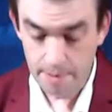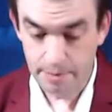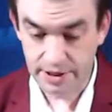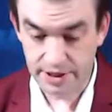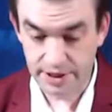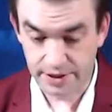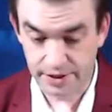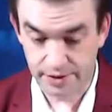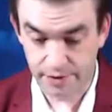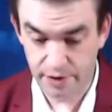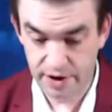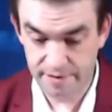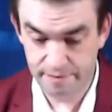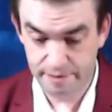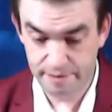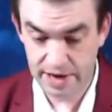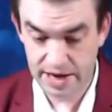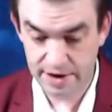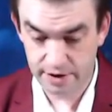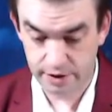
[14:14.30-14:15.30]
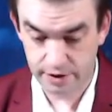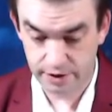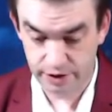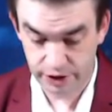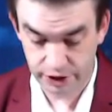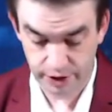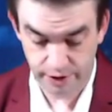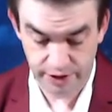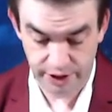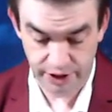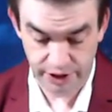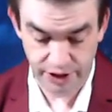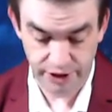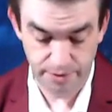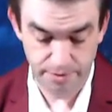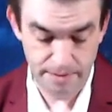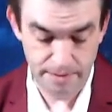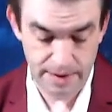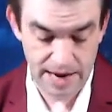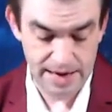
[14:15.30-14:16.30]
But this Three of Pentacles shows that
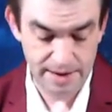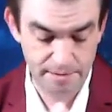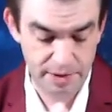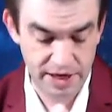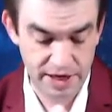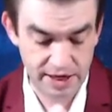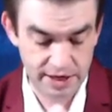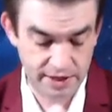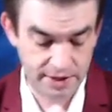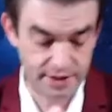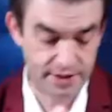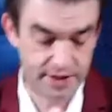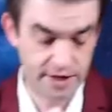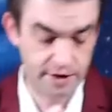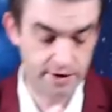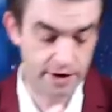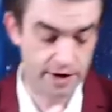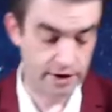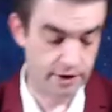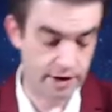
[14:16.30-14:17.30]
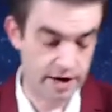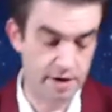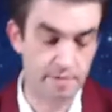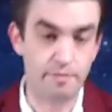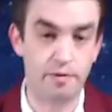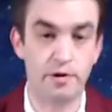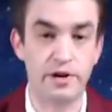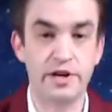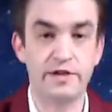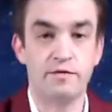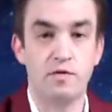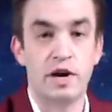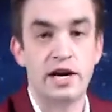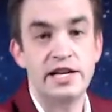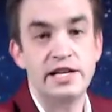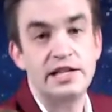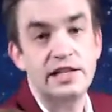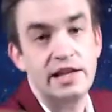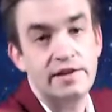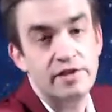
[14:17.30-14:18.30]
you might be considering or at a point of
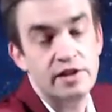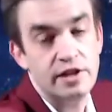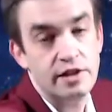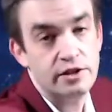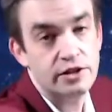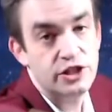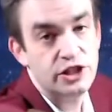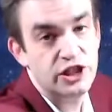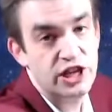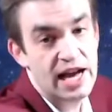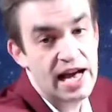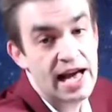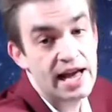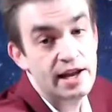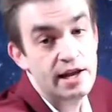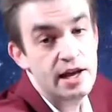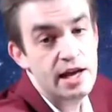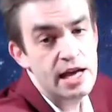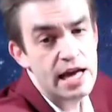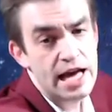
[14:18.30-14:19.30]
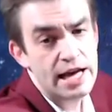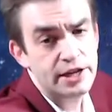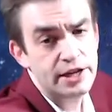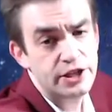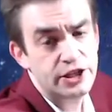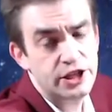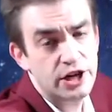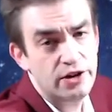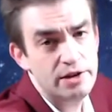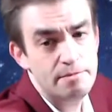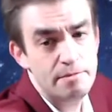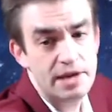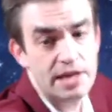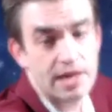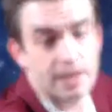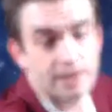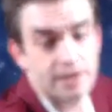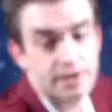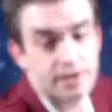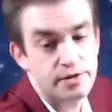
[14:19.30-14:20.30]
wanting to give another shot. And it's showing
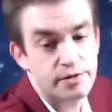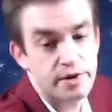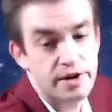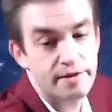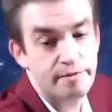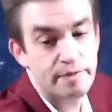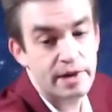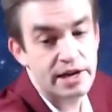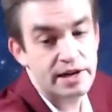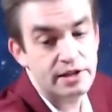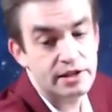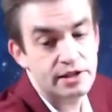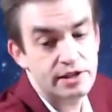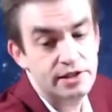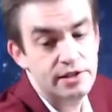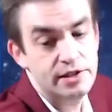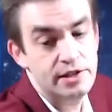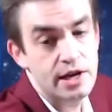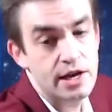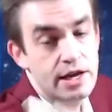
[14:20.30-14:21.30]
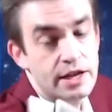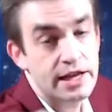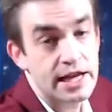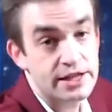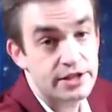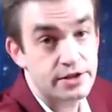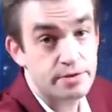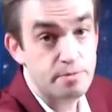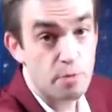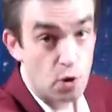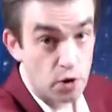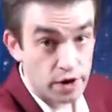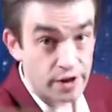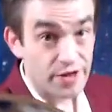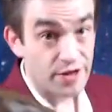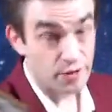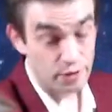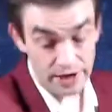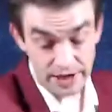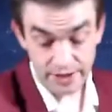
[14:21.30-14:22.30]
me on this Three of Pentacles, that's
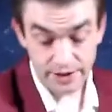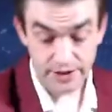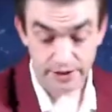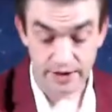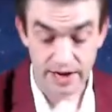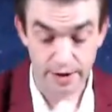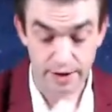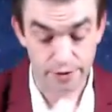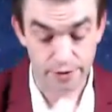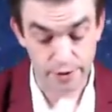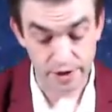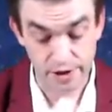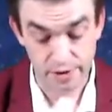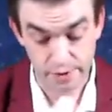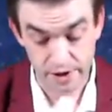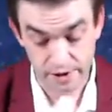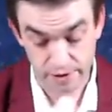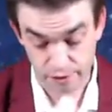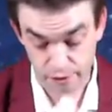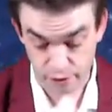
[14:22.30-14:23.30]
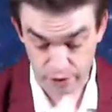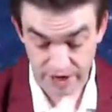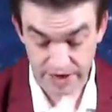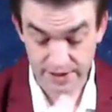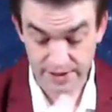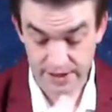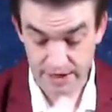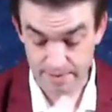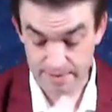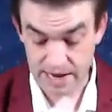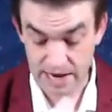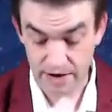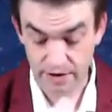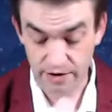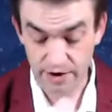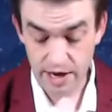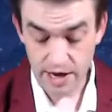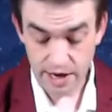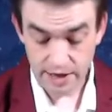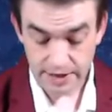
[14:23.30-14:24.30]
more three. So now 333 has come
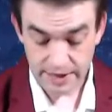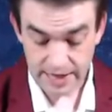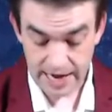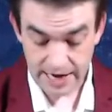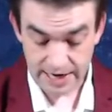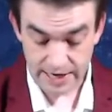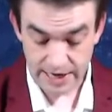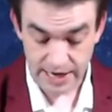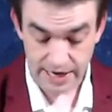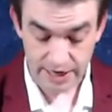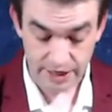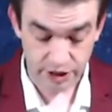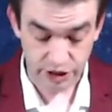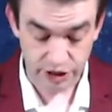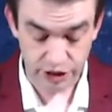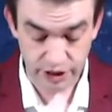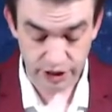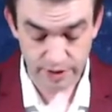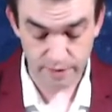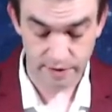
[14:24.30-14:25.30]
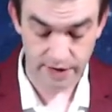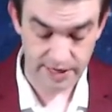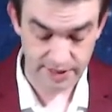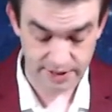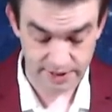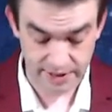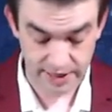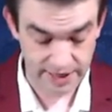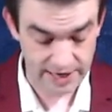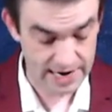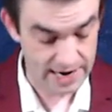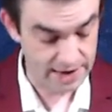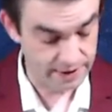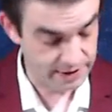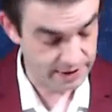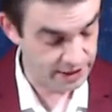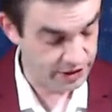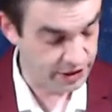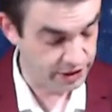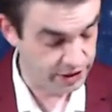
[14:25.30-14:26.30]
out, that it could resonate
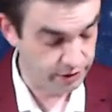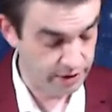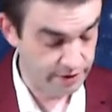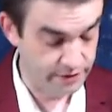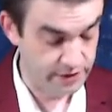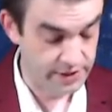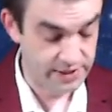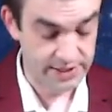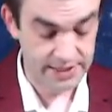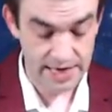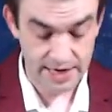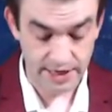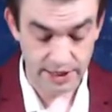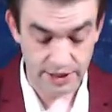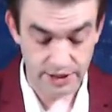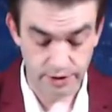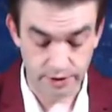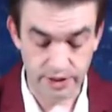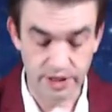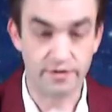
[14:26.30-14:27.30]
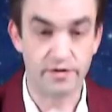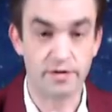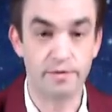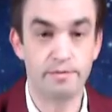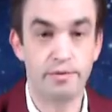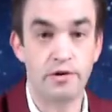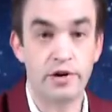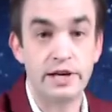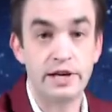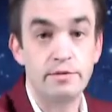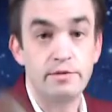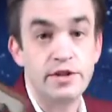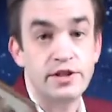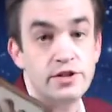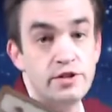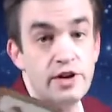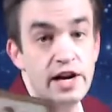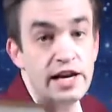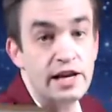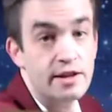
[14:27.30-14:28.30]
out that you have ascended to a different point with
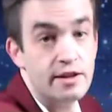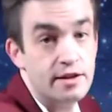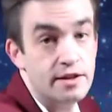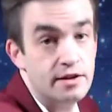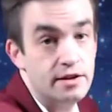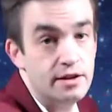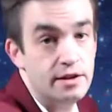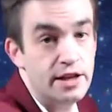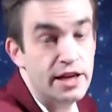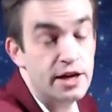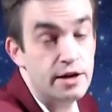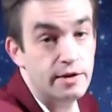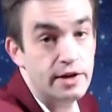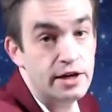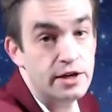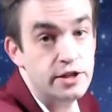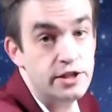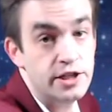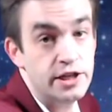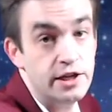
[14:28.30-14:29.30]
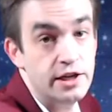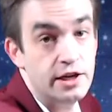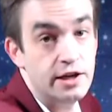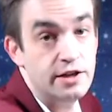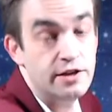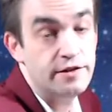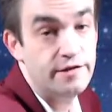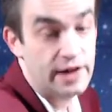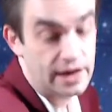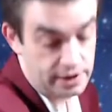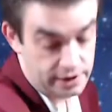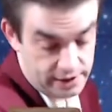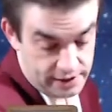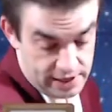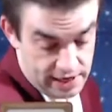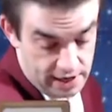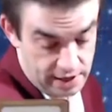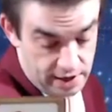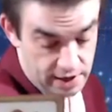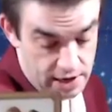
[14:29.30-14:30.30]
Strength, Leo energy, another fire
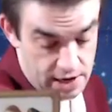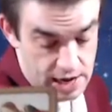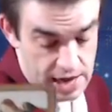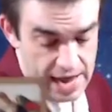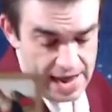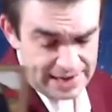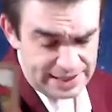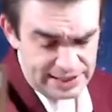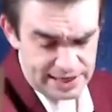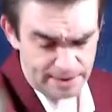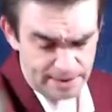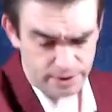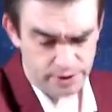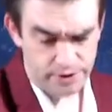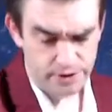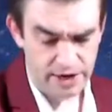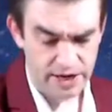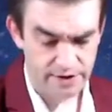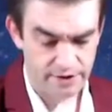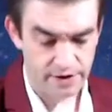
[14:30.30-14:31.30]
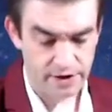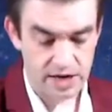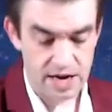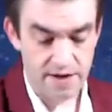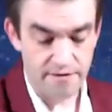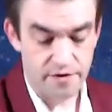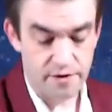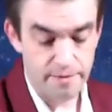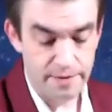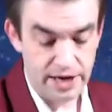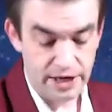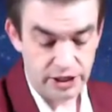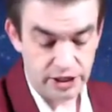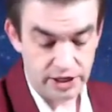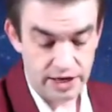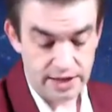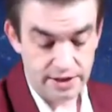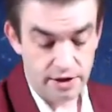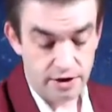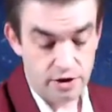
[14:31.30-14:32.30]
sign. And double Strength for
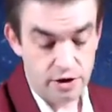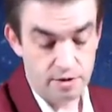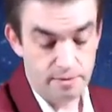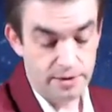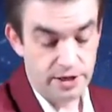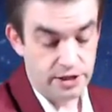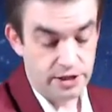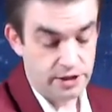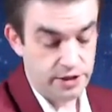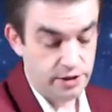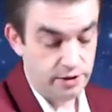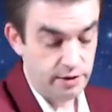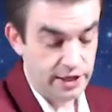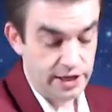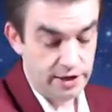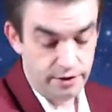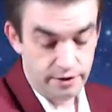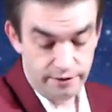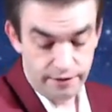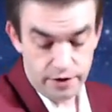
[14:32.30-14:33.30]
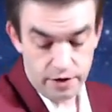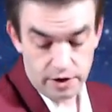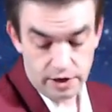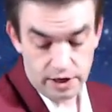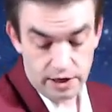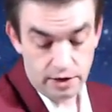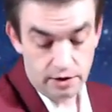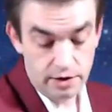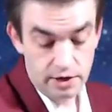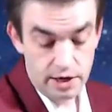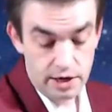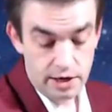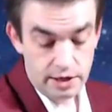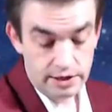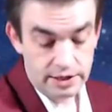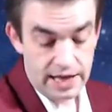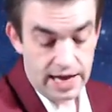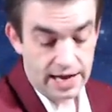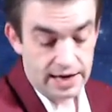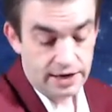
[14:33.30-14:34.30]
confirmation on the Hermit too, Leo and Virgo,
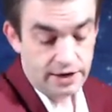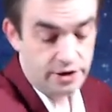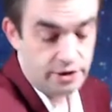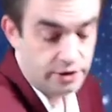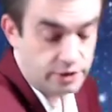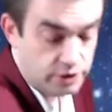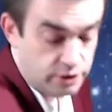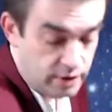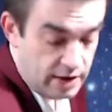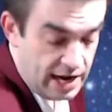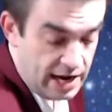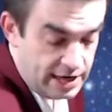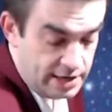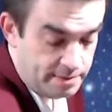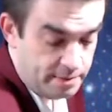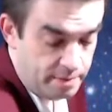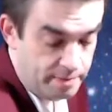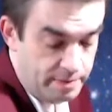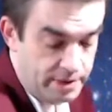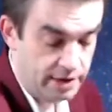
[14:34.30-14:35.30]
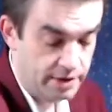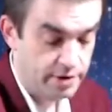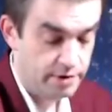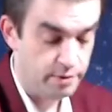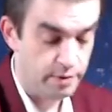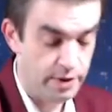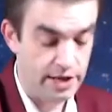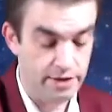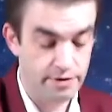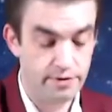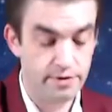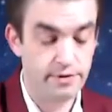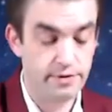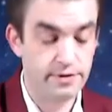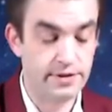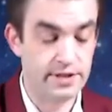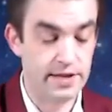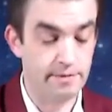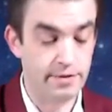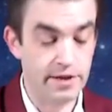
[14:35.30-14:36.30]
that you're trying to plow your way through
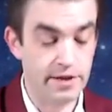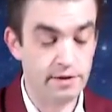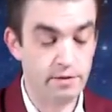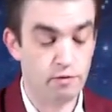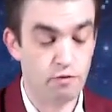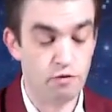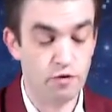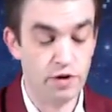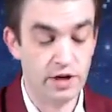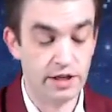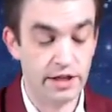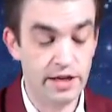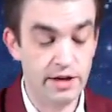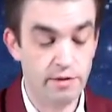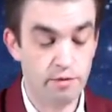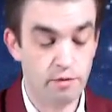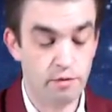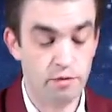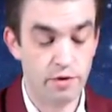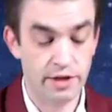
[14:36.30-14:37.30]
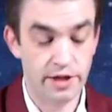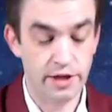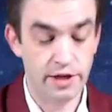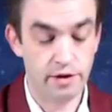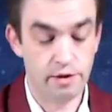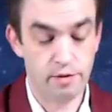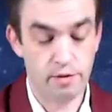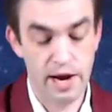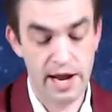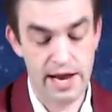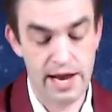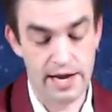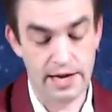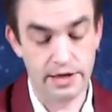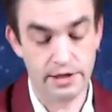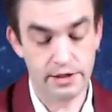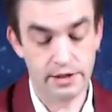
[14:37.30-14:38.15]
something really, really grand